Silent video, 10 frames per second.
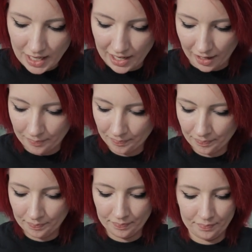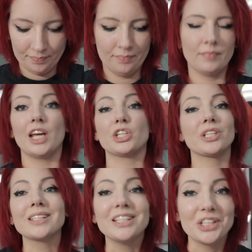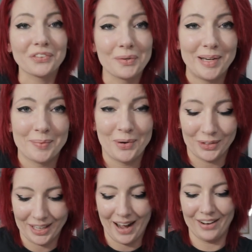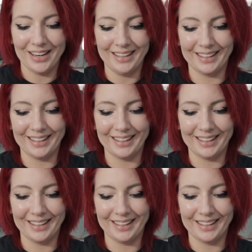here, it's just easier for me to pull it out.